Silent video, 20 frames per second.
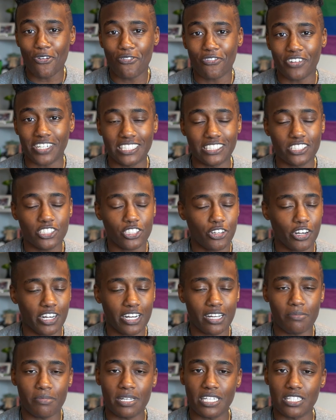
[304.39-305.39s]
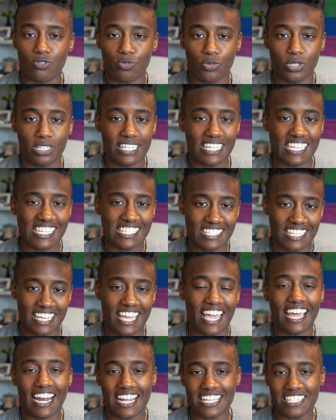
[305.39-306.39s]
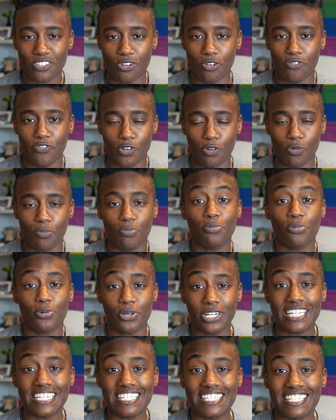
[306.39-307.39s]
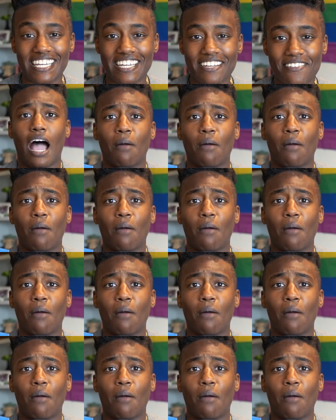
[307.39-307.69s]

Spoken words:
for Instagram, it's really easy and I still feel pretty safe.